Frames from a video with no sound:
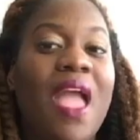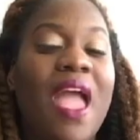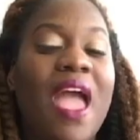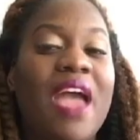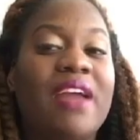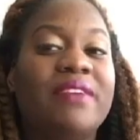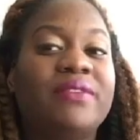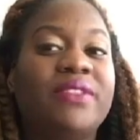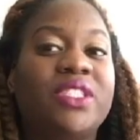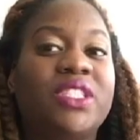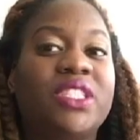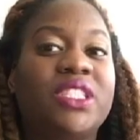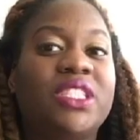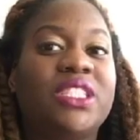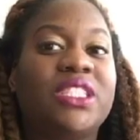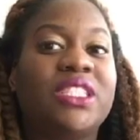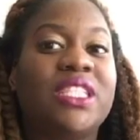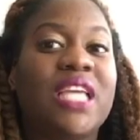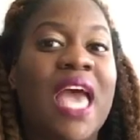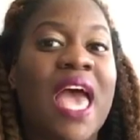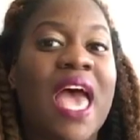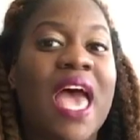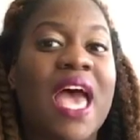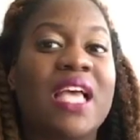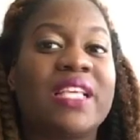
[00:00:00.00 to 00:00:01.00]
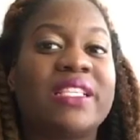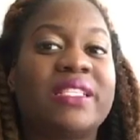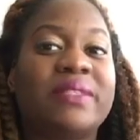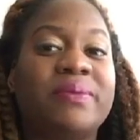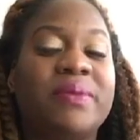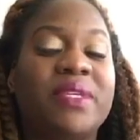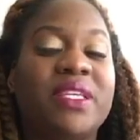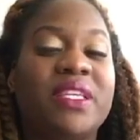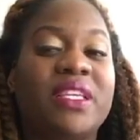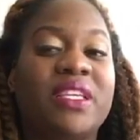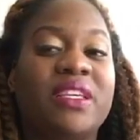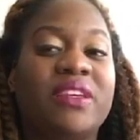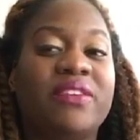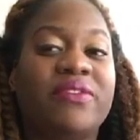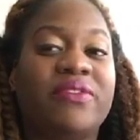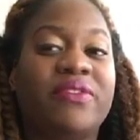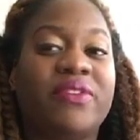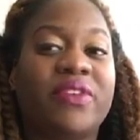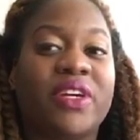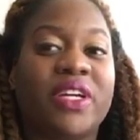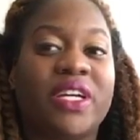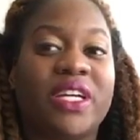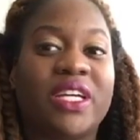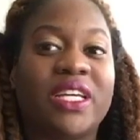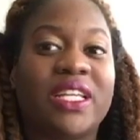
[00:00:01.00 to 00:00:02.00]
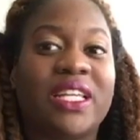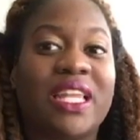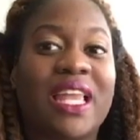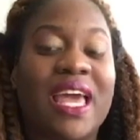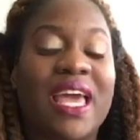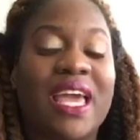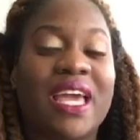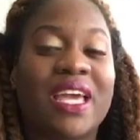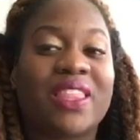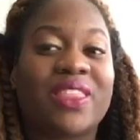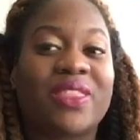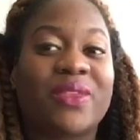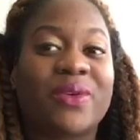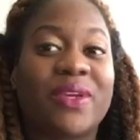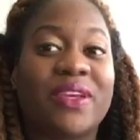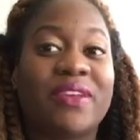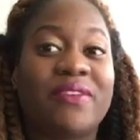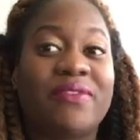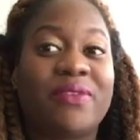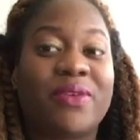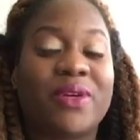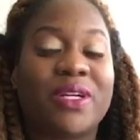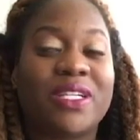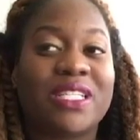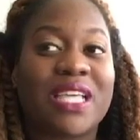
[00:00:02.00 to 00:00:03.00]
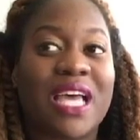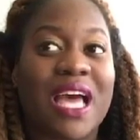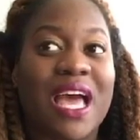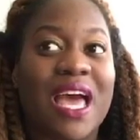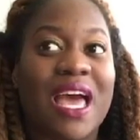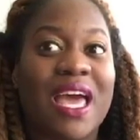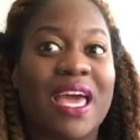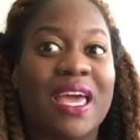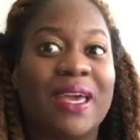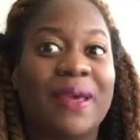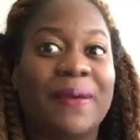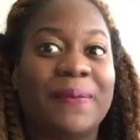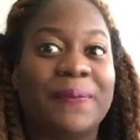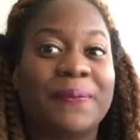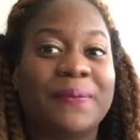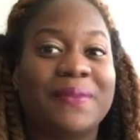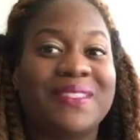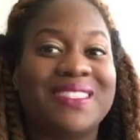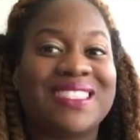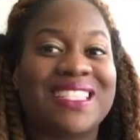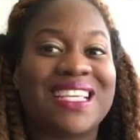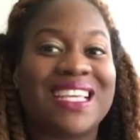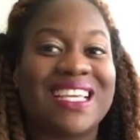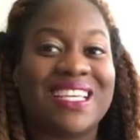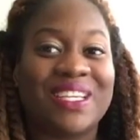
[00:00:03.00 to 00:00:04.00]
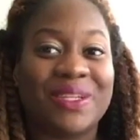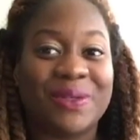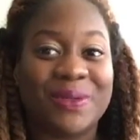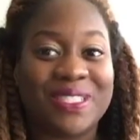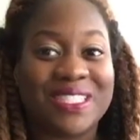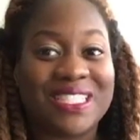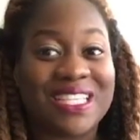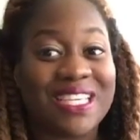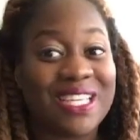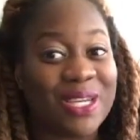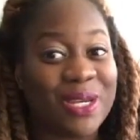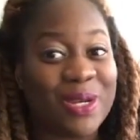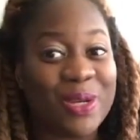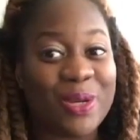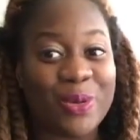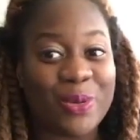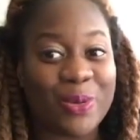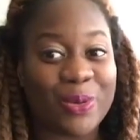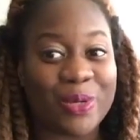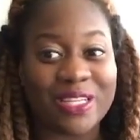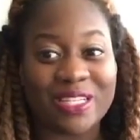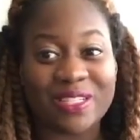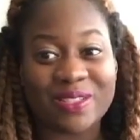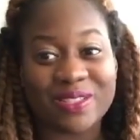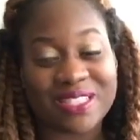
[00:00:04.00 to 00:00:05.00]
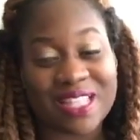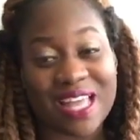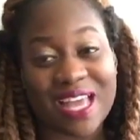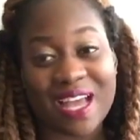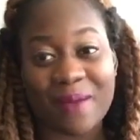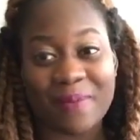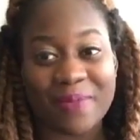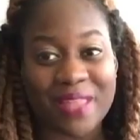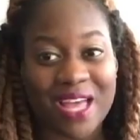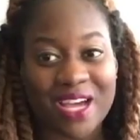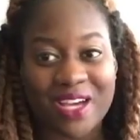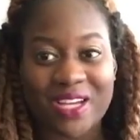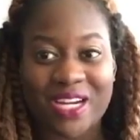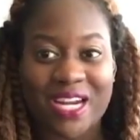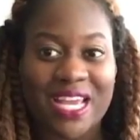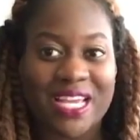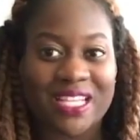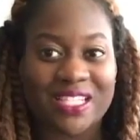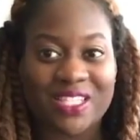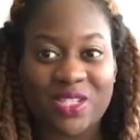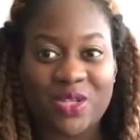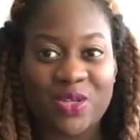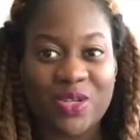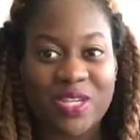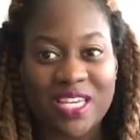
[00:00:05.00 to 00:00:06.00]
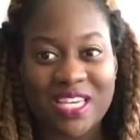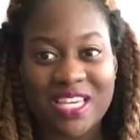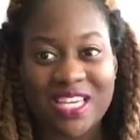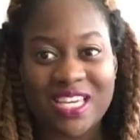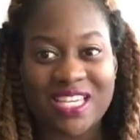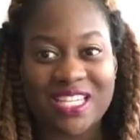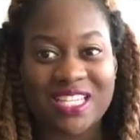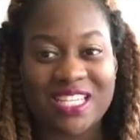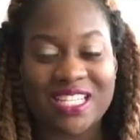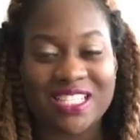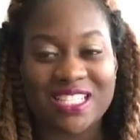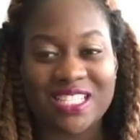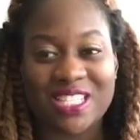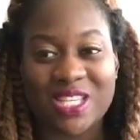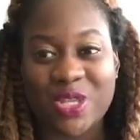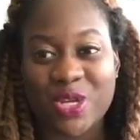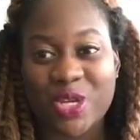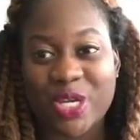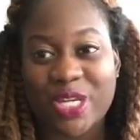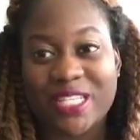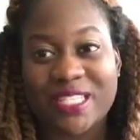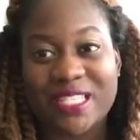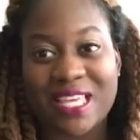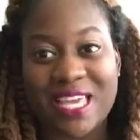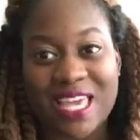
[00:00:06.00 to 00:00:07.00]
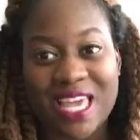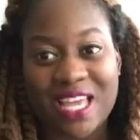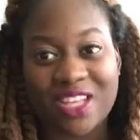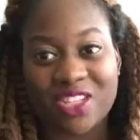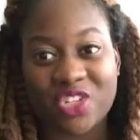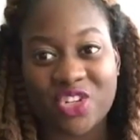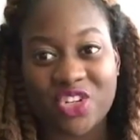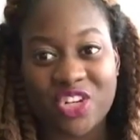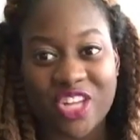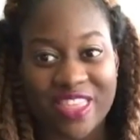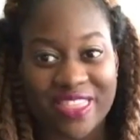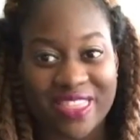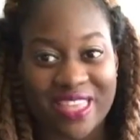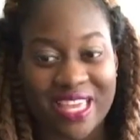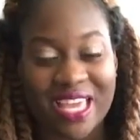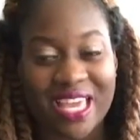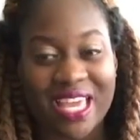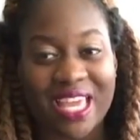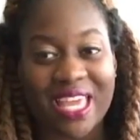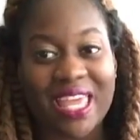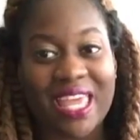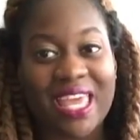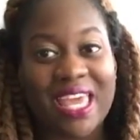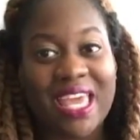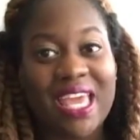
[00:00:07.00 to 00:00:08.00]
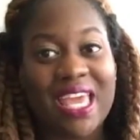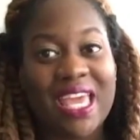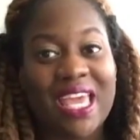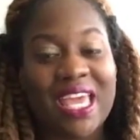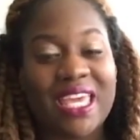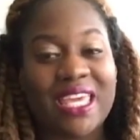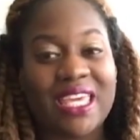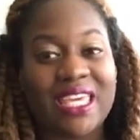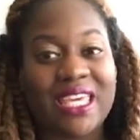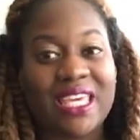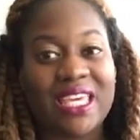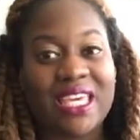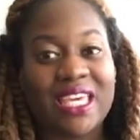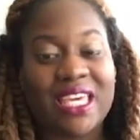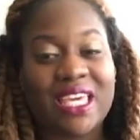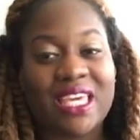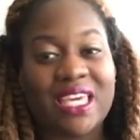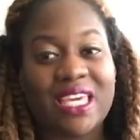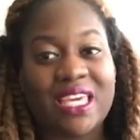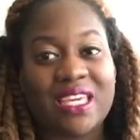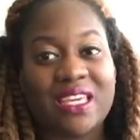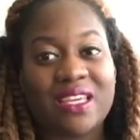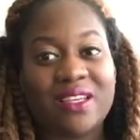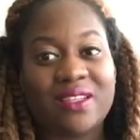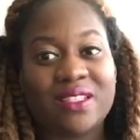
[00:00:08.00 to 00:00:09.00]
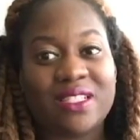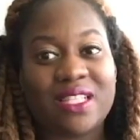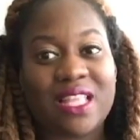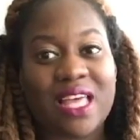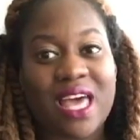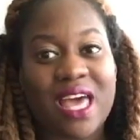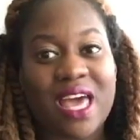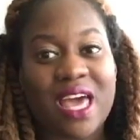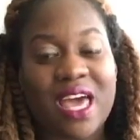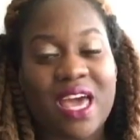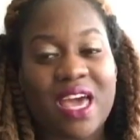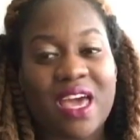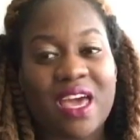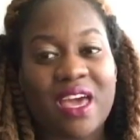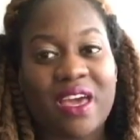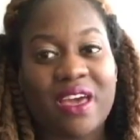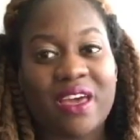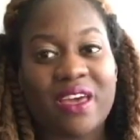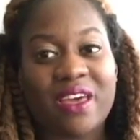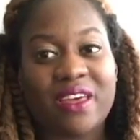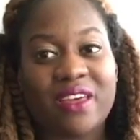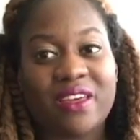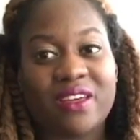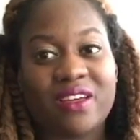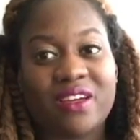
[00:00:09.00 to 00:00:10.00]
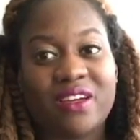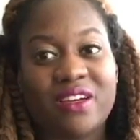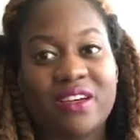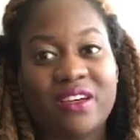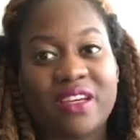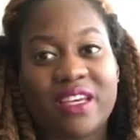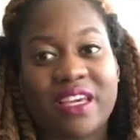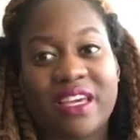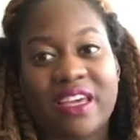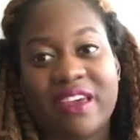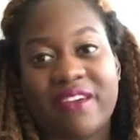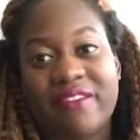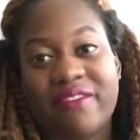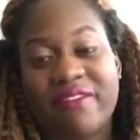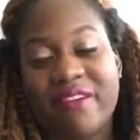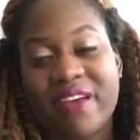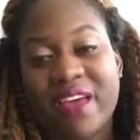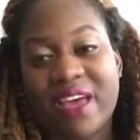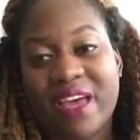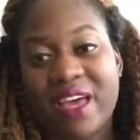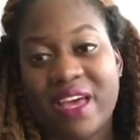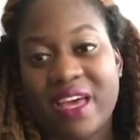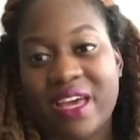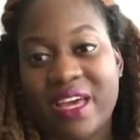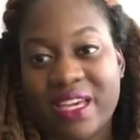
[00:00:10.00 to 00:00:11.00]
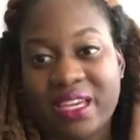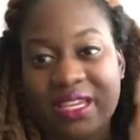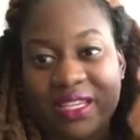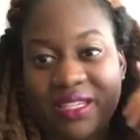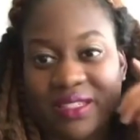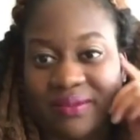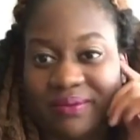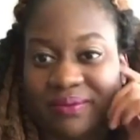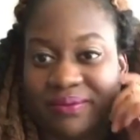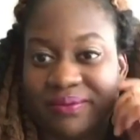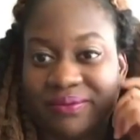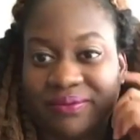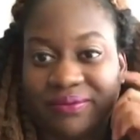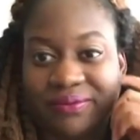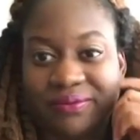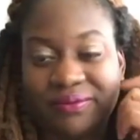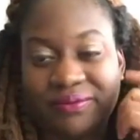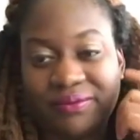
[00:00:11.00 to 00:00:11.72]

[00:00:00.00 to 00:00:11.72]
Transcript: after he asked me for a good like 3-4 times and he was getting annoyed, he was like, I'm not gonna ask you again. It's either you say yes or nothing. And I was like, okay, fine.